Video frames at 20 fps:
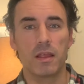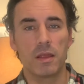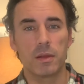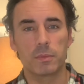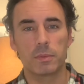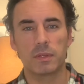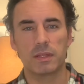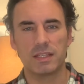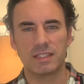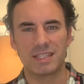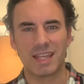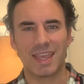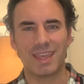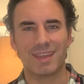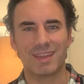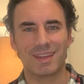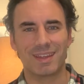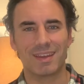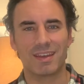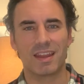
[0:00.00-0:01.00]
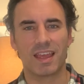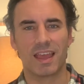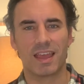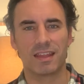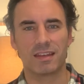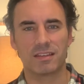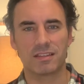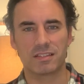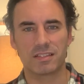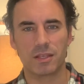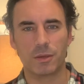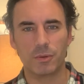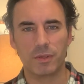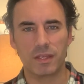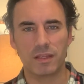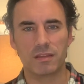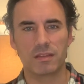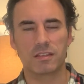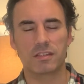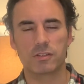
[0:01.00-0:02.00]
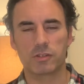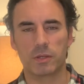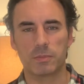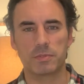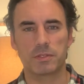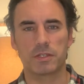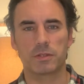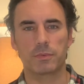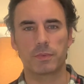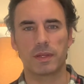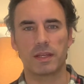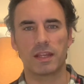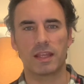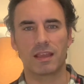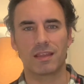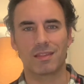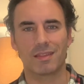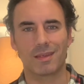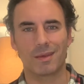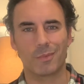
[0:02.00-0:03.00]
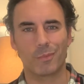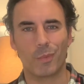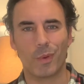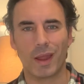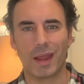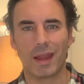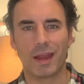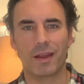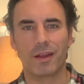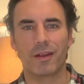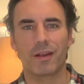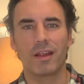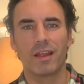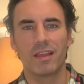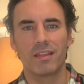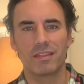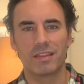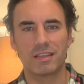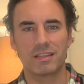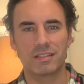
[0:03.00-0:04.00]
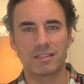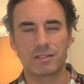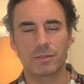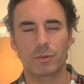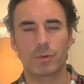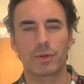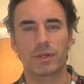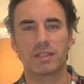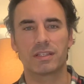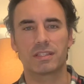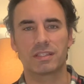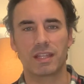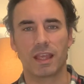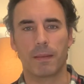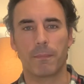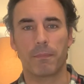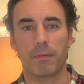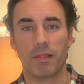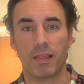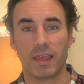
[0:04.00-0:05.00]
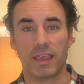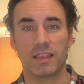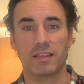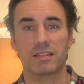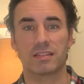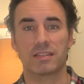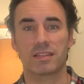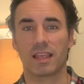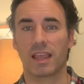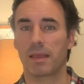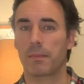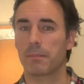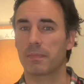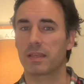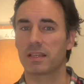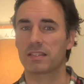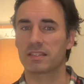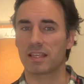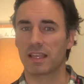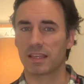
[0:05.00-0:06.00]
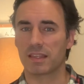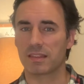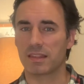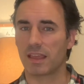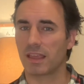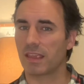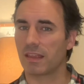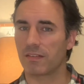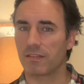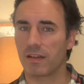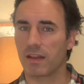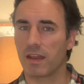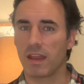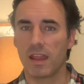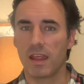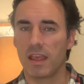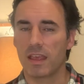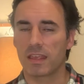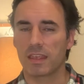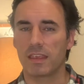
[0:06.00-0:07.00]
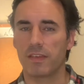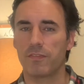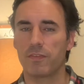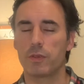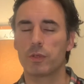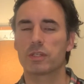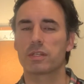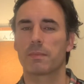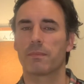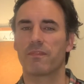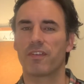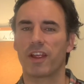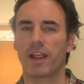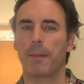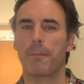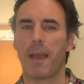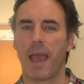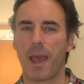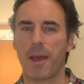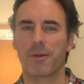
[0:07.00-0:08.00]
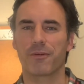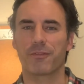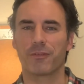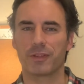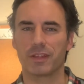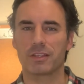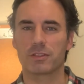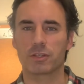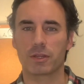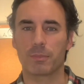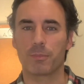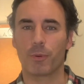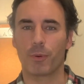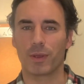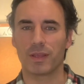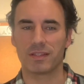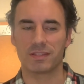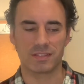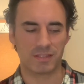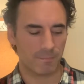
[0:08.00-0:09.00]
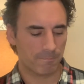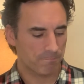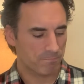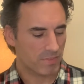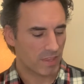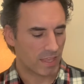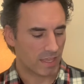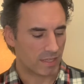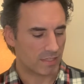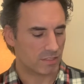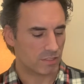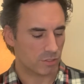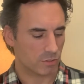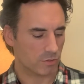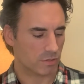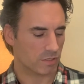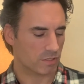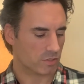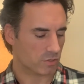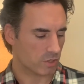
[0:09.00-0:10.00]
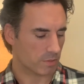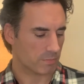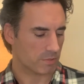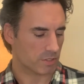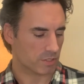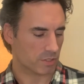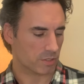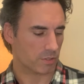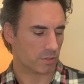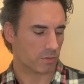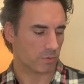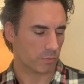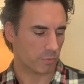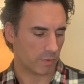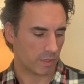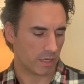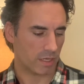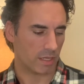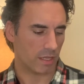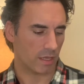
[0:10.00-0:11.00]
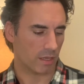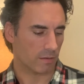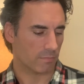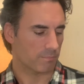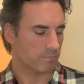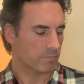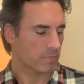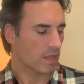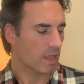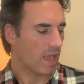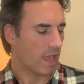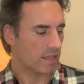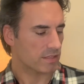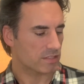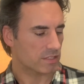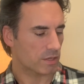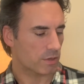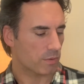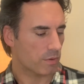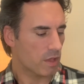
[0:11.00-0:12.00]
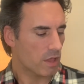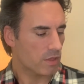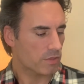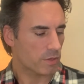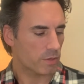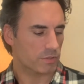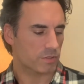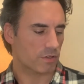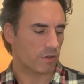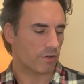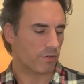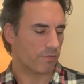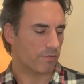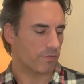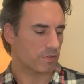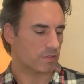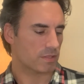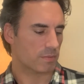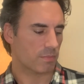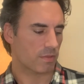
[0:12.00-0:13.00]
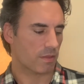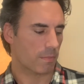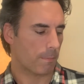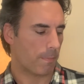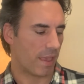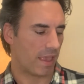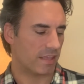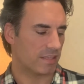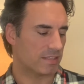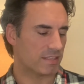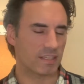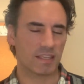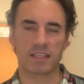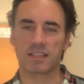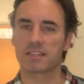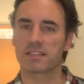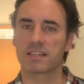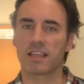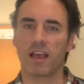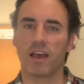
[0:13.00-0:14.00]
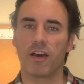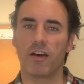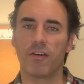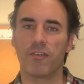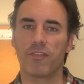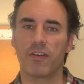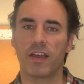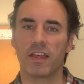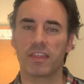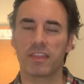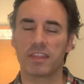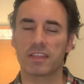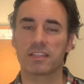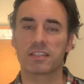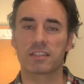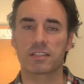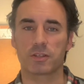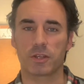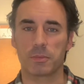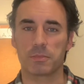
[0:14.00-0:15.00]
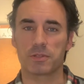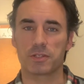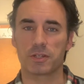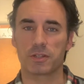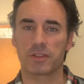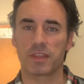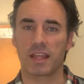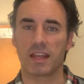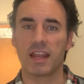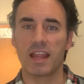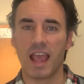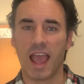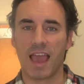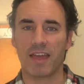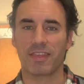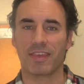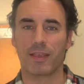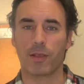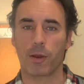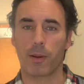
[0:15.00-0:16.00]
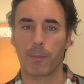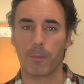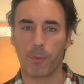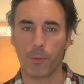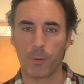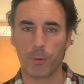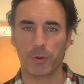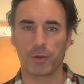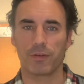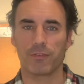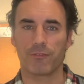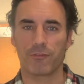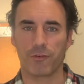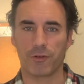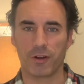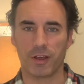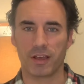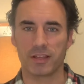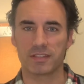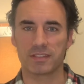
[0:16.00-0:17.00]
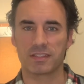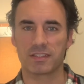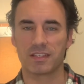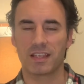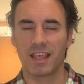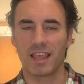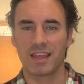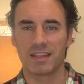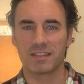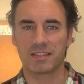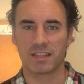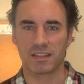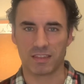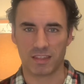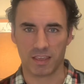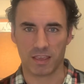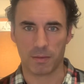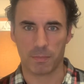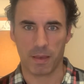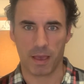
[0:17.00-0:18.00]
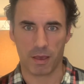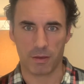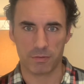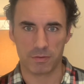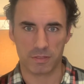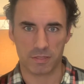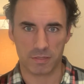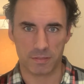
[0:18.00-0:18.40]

Really take in and soak in the scripture reading and where these stories take place, and because they can give you some very powerful entry points into the scripture reading. And so those are some of the basics of this scripture that I think are important for us to think about.